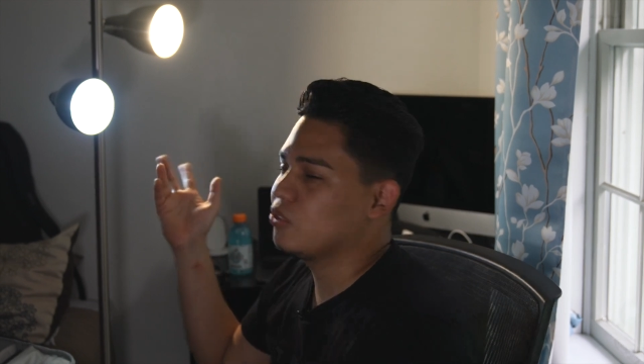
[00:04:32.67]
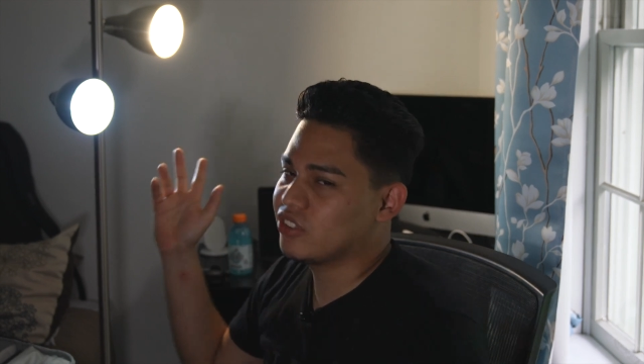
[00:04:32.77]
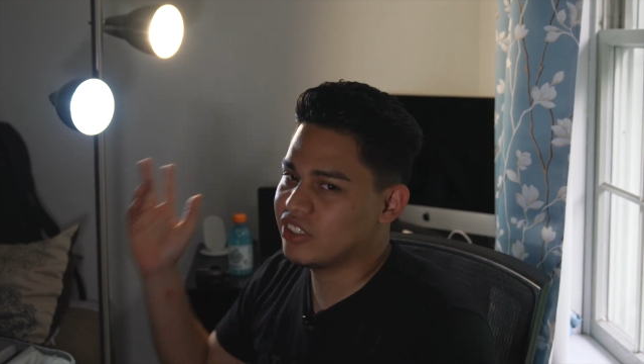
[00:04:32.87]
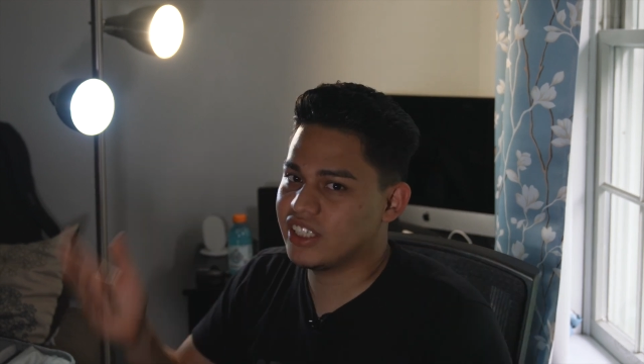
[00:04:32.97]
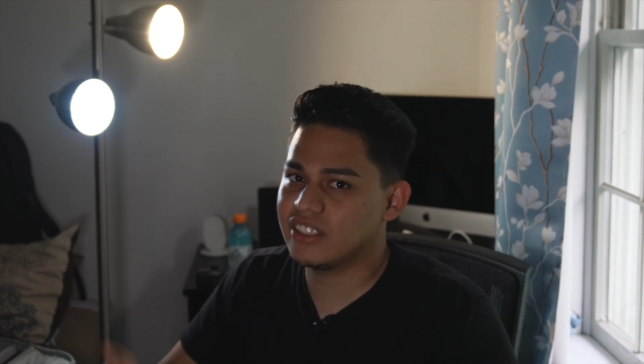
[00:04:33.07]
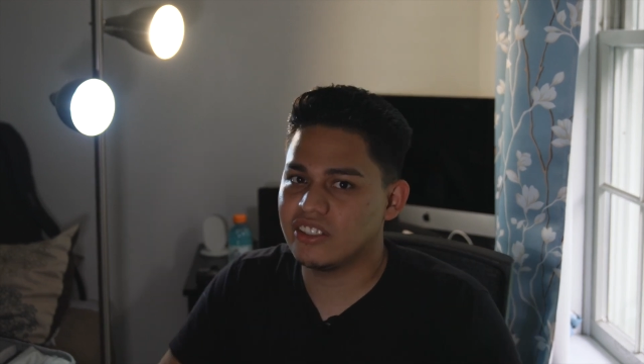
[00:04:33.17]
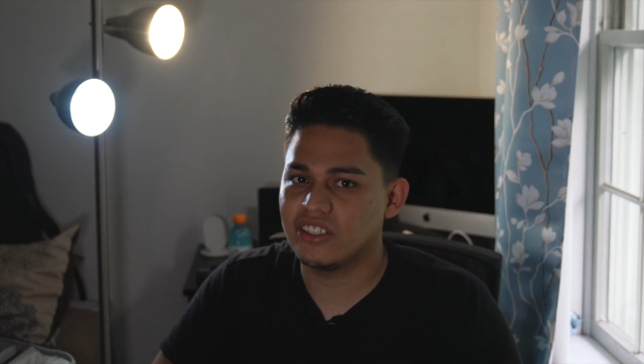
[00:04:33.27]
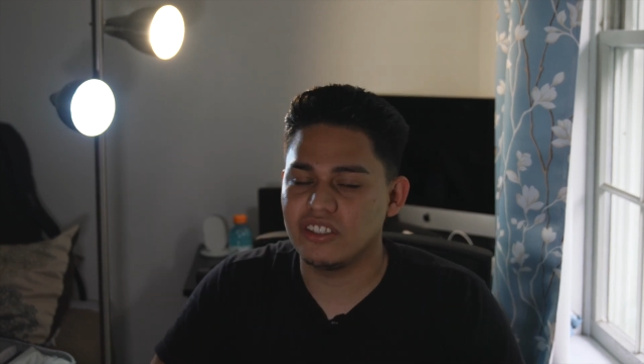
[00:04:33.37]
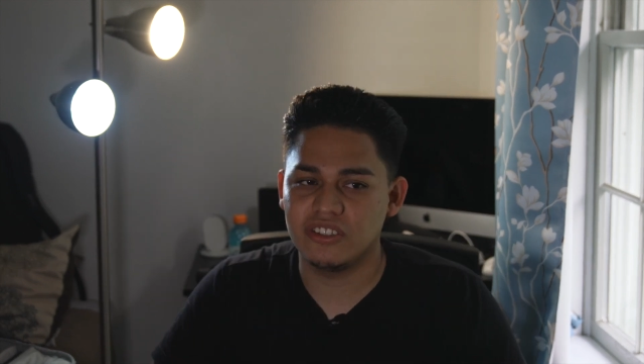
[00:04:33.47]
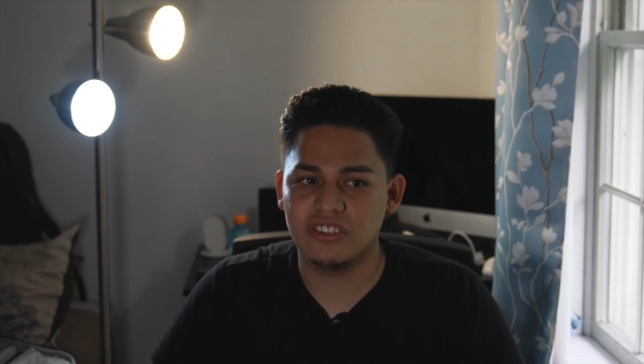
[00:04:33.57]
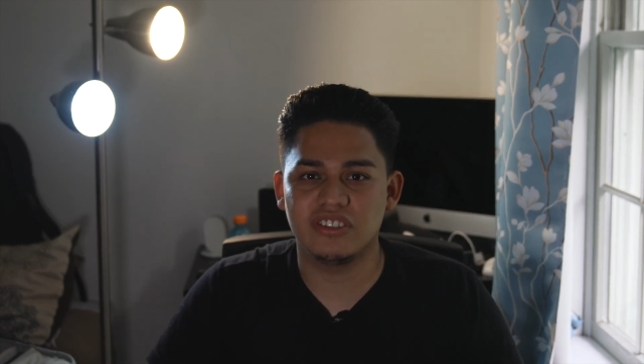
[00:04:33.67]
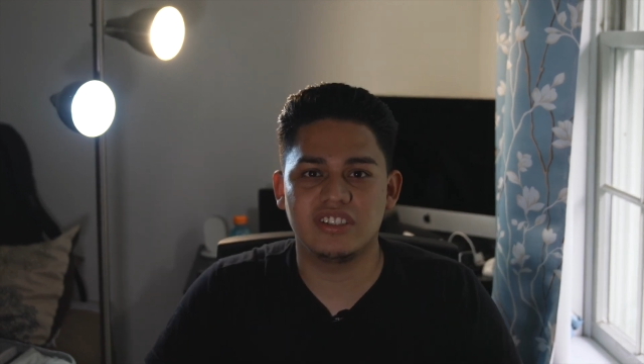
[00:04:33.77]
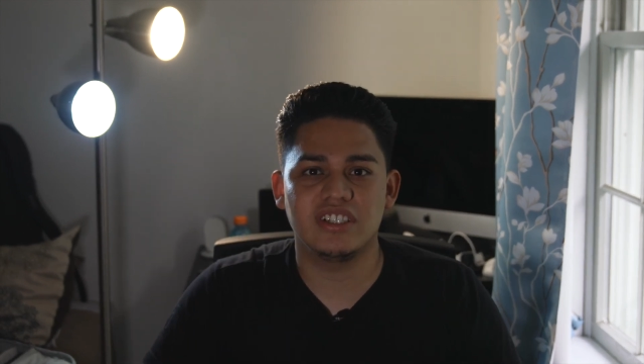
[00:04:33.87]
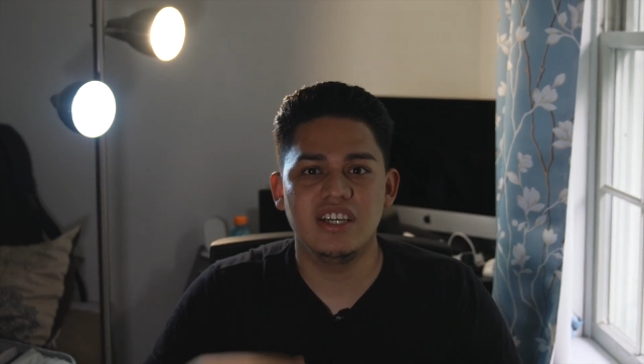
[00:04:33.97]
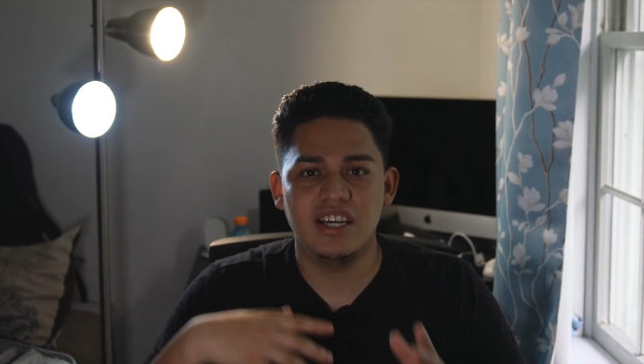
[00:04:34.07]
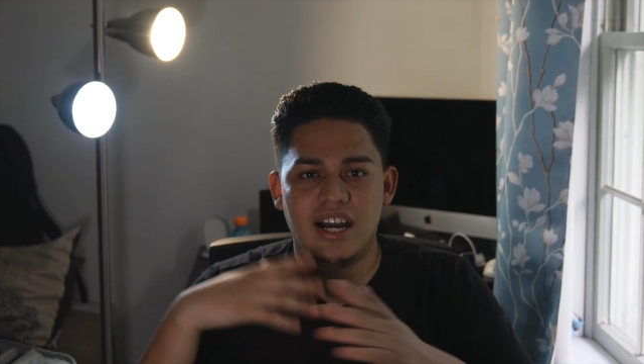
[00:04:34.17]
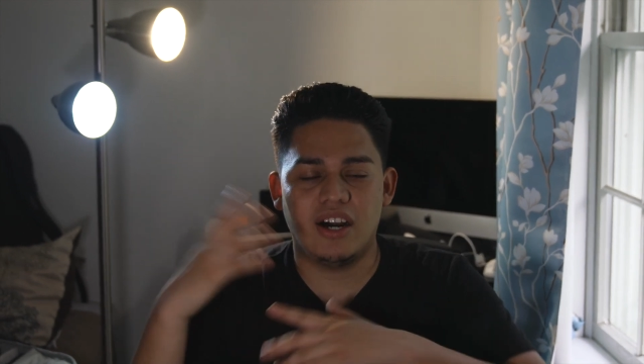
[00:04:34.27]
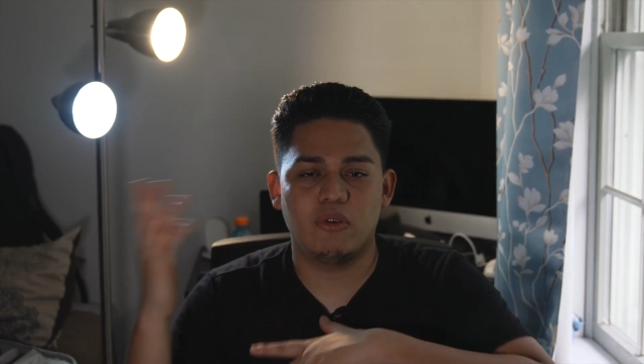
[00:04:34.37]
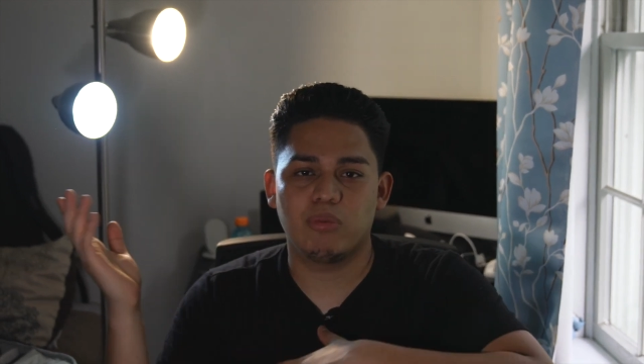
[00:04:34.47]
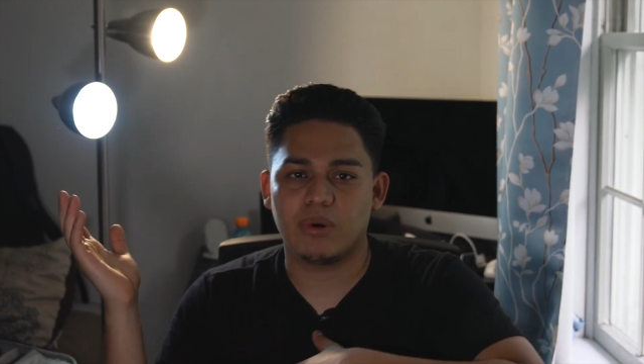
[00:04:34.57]
select the colors and
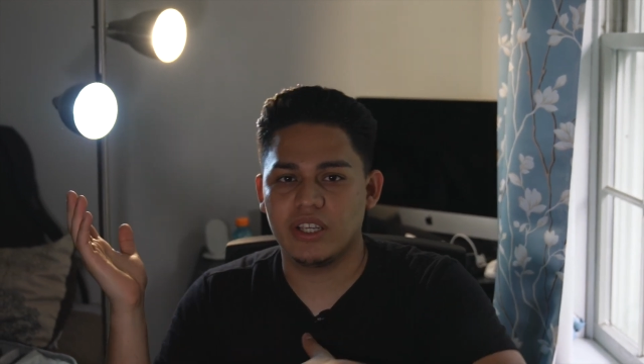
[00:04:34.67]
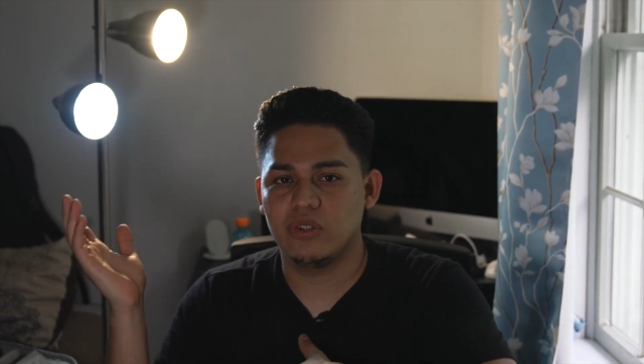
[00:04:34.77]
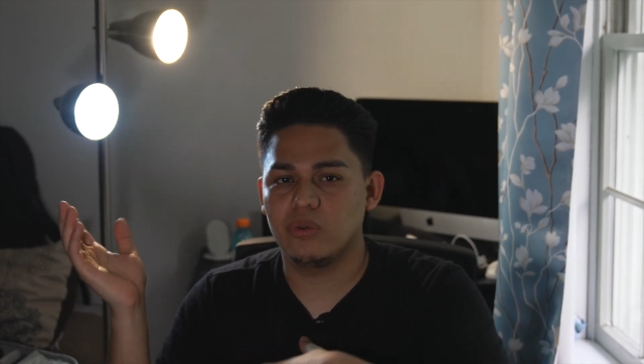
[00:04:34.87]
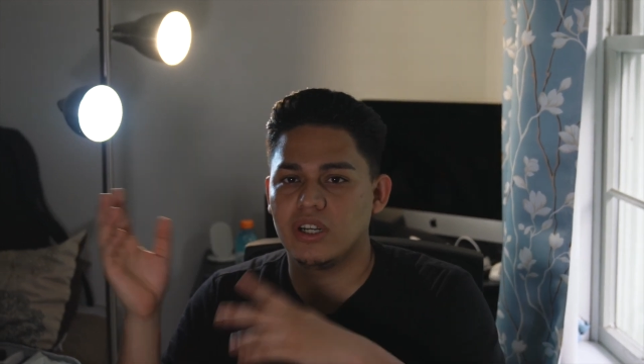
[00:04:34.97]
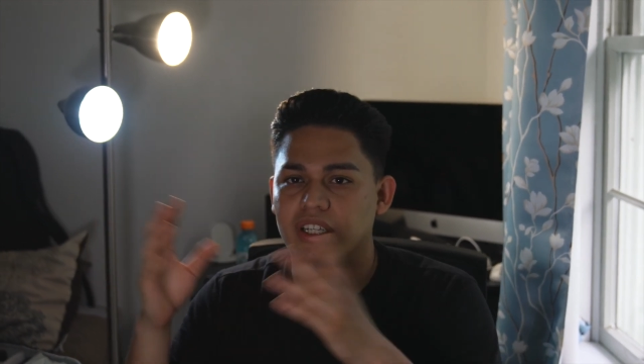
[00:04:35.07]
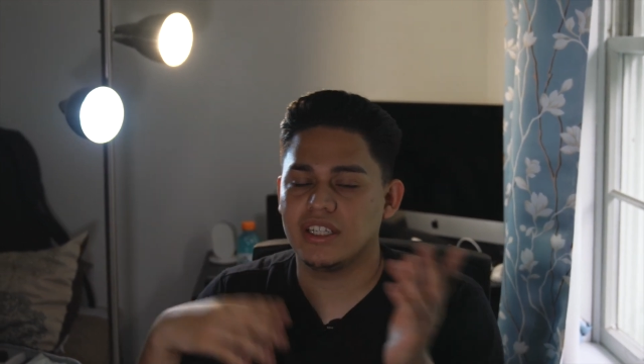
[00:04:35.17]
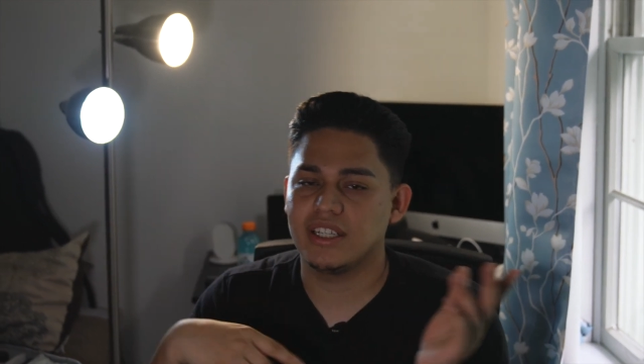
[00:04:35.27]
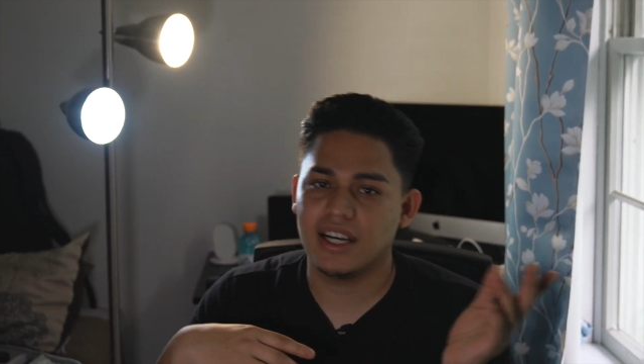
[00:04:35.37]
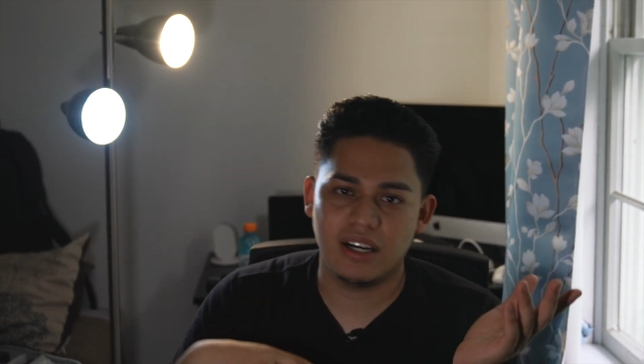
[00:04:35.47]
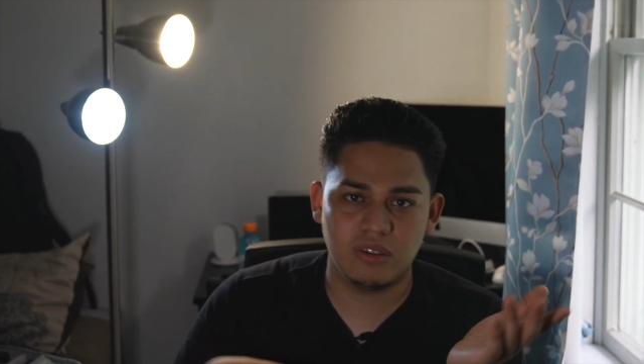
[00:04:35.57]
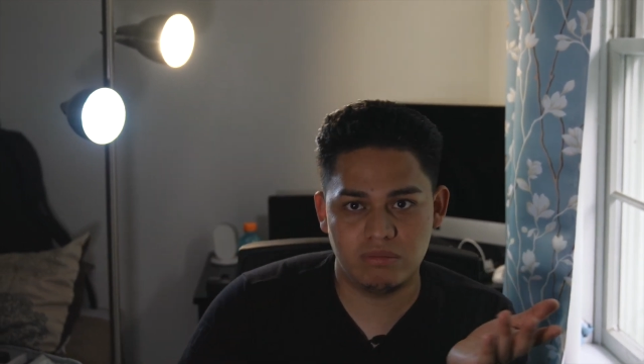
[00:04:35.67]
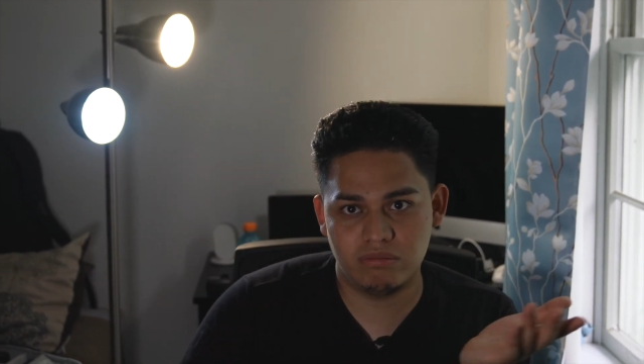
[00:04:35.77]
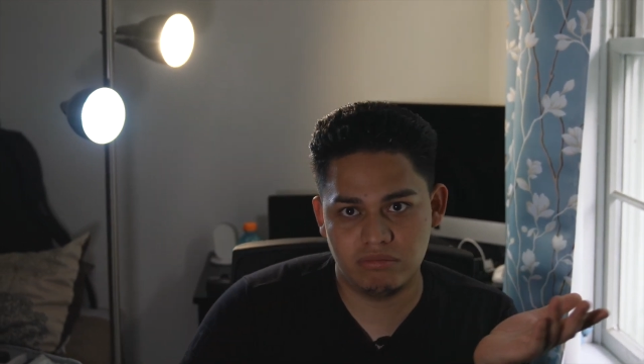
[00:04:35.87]
how bright you want it and how